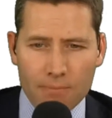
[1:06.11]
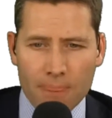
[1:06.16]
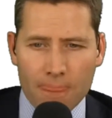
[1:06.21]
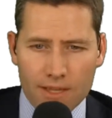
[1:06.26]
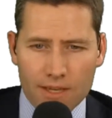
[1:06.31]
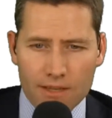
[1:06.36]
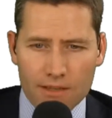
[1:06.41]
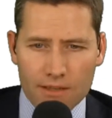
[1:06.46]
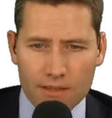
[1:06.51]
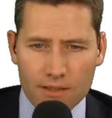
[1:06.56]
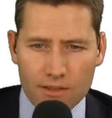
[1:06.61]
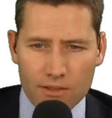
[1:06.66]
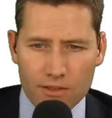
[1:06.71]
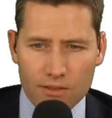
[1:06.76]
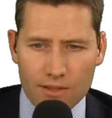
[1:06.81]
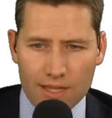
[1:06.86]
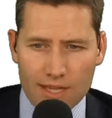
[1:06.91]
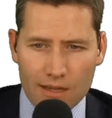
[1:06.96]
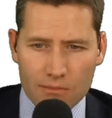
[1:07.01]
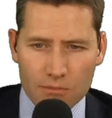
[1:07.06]
then
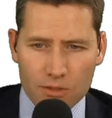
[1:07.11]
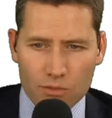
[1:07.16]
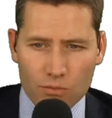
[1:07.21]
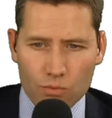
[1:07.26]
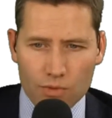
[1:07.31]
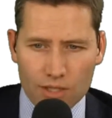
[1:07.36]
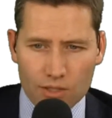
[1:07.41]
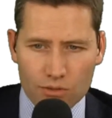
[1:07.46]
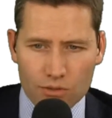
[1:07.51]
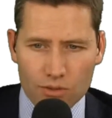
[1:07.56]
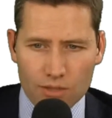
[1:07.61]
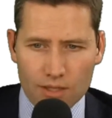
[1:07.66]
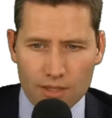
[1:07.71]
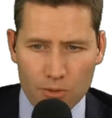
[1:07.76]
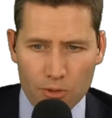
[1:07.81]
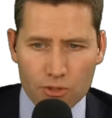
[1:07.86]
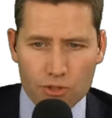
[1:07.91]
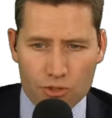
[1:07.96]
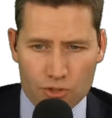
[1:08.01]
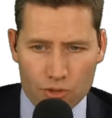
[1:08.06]
the government will
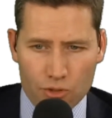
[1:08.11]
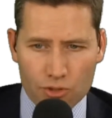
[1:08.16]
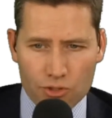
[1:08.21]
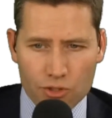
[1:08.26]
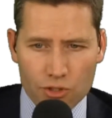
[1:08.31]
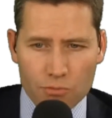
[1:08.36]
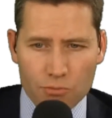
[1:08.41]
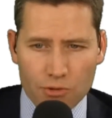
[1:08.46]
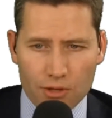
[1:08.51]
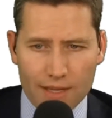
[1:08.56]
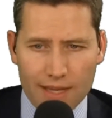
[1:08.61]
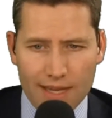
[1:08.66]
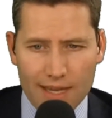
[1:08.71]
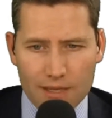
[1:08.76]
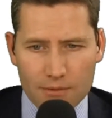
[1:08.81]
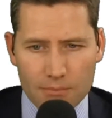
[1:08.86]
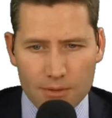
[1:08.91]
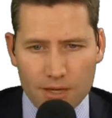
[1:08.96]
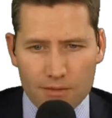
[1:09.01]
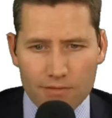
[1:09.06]
boost your super
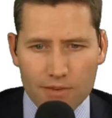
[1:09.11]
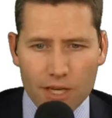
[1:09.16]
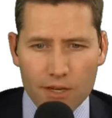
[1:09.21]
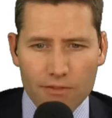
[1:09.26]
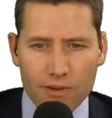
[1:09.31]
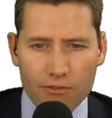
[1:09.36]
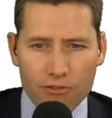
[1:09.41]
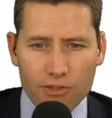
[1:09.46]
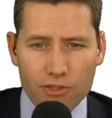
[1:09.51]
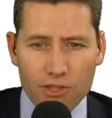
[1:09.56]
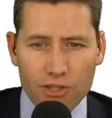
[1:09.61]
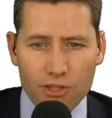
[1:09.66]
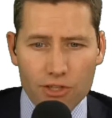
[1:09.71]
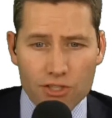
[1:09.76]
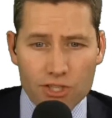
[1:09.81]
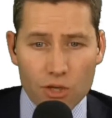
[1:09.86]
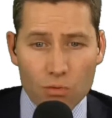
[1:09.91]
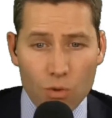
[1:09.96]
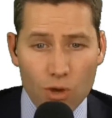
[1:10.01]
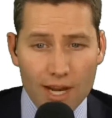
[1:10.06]
account by
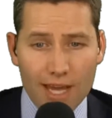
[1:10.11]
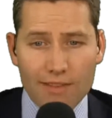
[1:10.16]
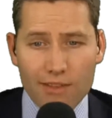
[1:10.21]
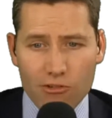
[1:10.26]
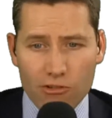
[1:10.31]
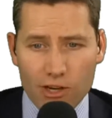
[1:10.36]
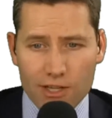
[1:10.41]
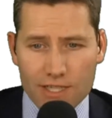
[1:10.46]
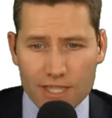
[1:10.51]
$500. So what are the